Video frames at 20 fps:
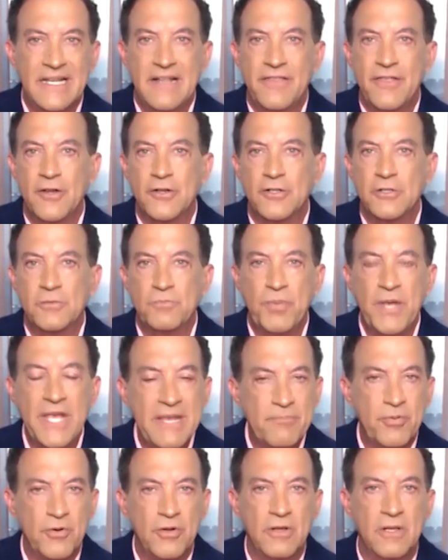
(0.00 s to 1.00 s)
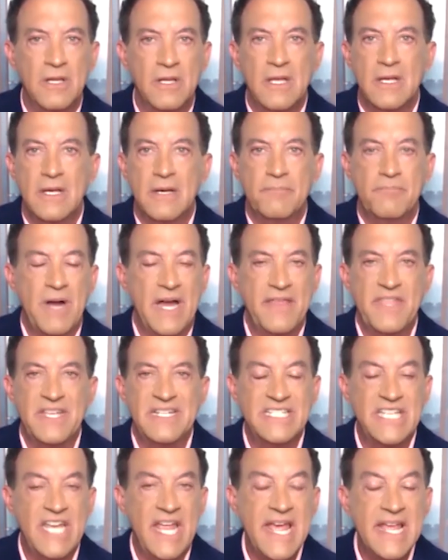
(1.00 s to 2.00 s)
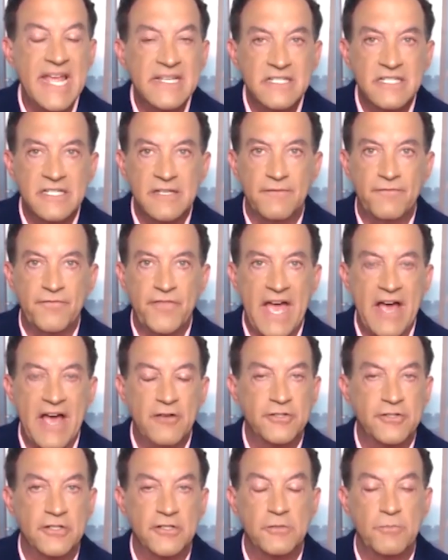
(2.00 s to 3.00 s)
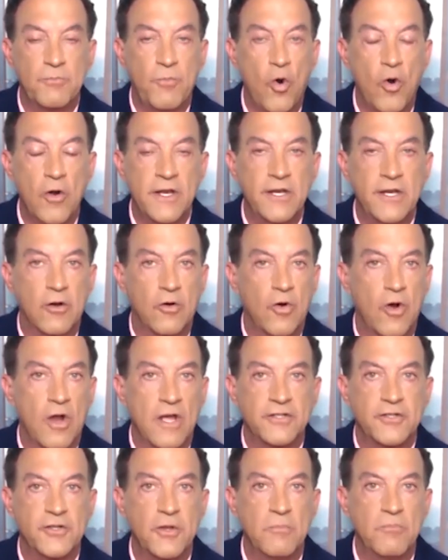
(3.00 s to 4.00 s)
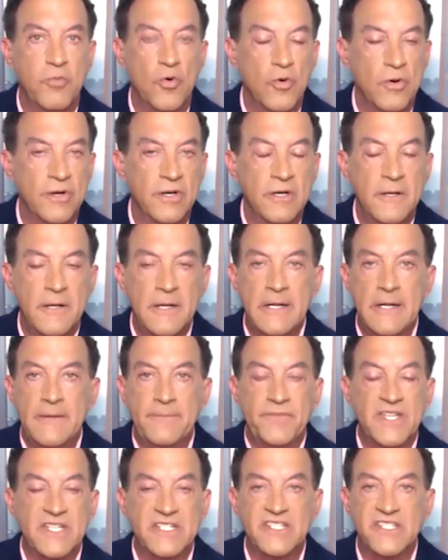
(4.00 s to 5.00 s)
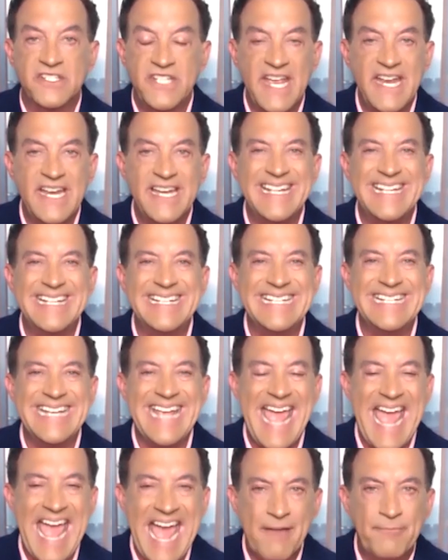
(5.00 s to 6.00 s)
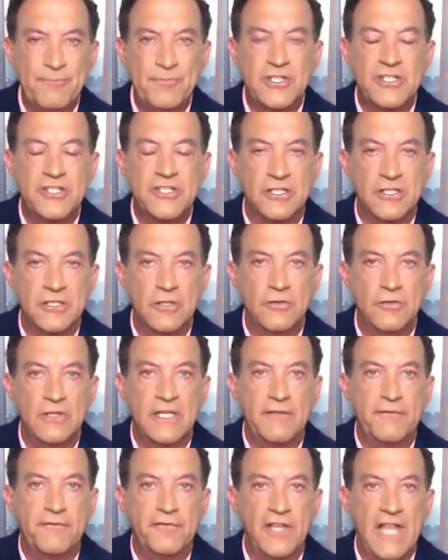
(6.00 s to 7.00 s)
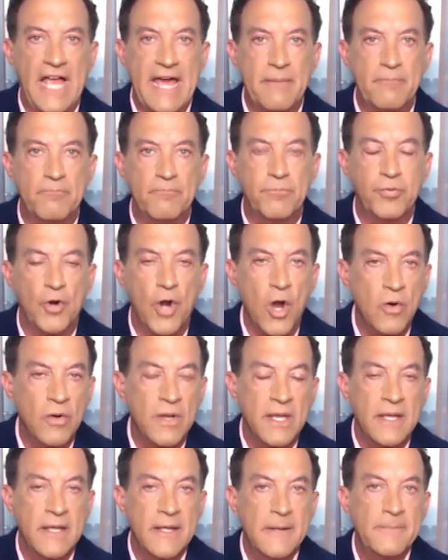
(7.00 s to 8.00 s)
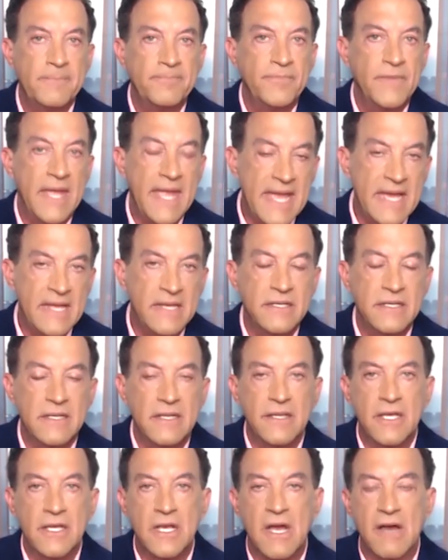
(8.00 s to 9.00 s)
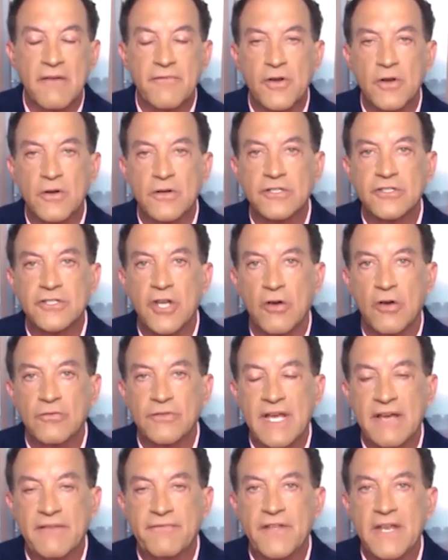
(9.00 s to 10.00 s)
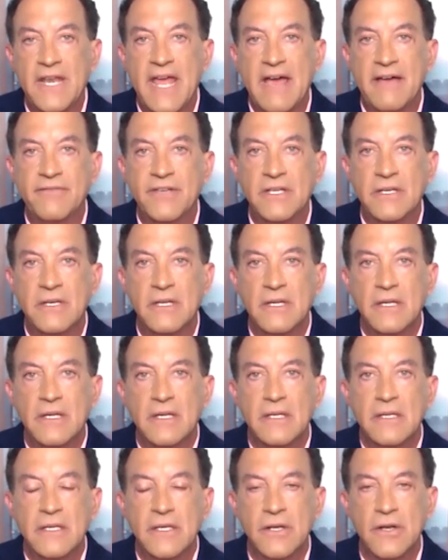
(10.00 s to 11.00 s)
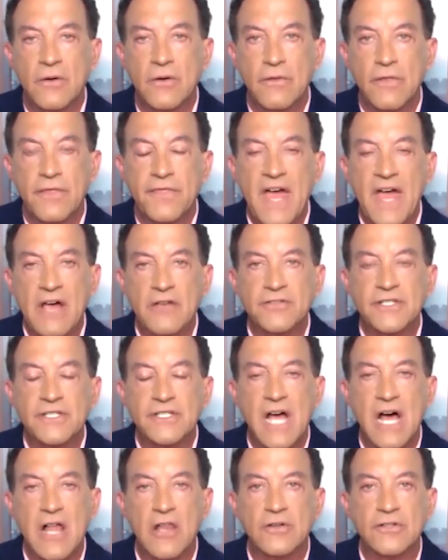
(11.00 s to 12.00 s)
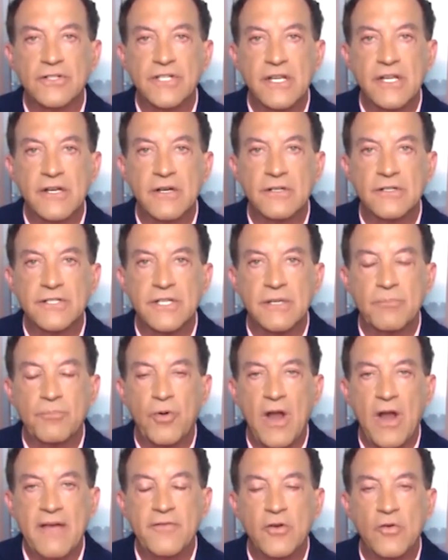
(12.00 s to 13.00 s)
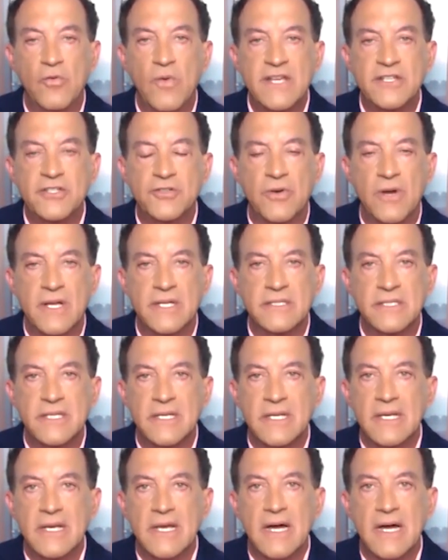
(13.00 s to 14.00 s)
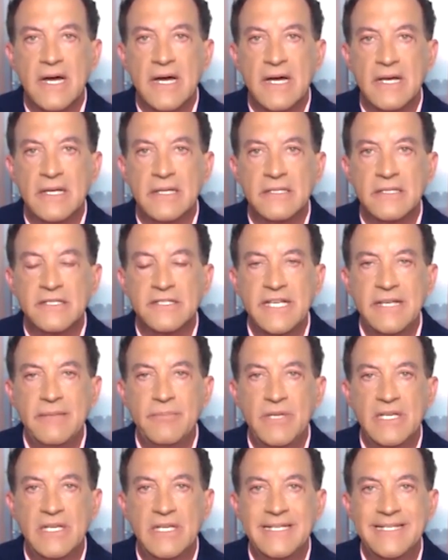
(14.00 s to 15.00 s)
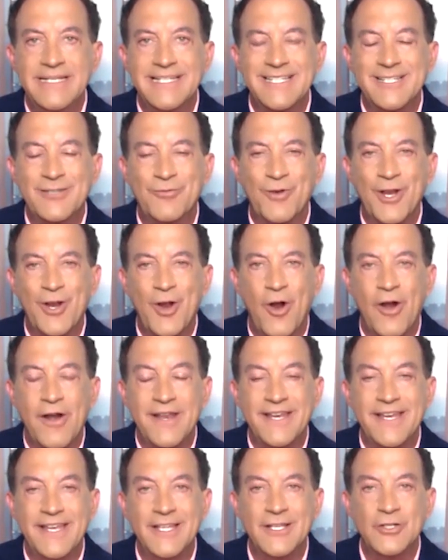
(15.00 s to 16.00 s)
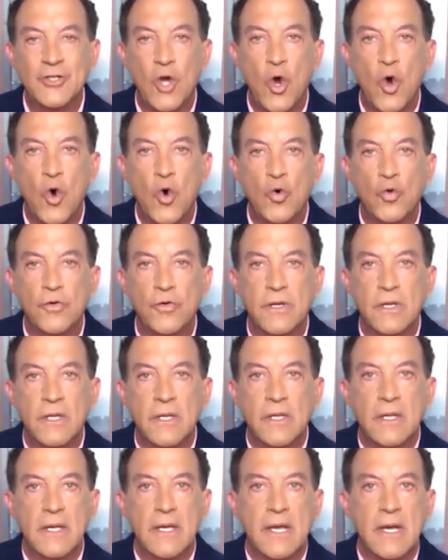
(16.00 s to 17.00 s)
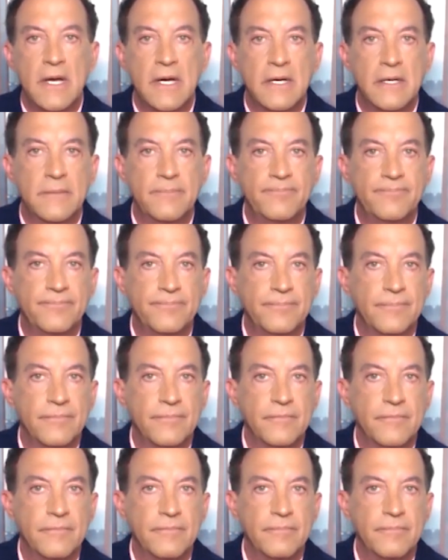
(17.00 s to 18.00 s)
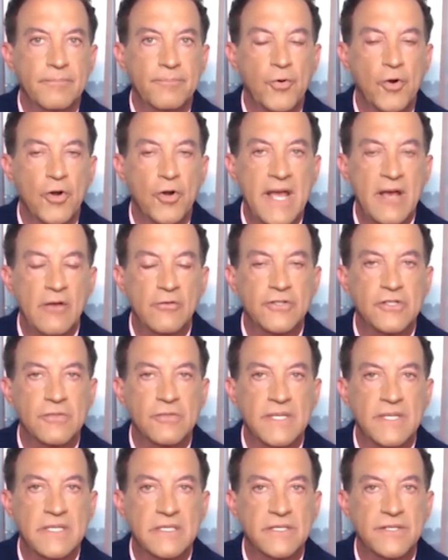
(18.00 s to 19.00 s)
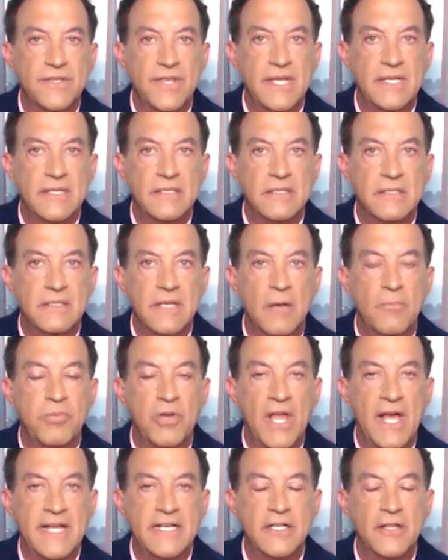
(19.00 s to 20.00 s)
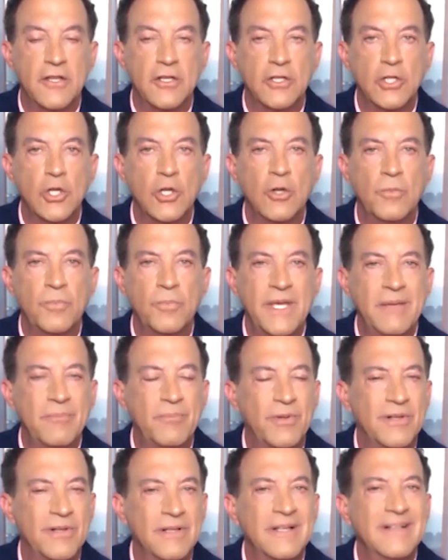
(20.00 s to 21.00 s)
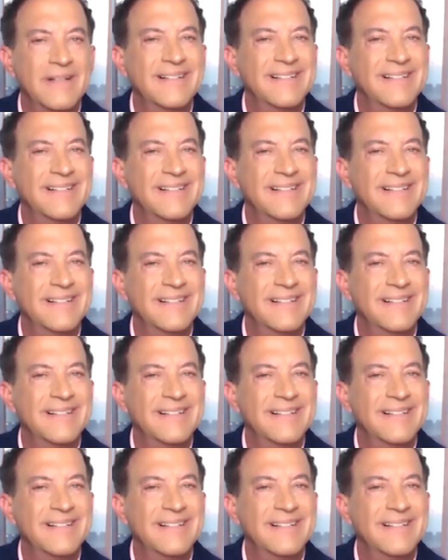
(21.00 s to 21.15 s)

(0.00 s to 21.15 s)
there's people by the tens of thousands pouring across the border. The state is absolutely flat broke. And the governor is tone deaf in having, you know, $1,000 dinners at private restaurants, uh, seemingly disregarding his own um, pronouncements that apply to the little people,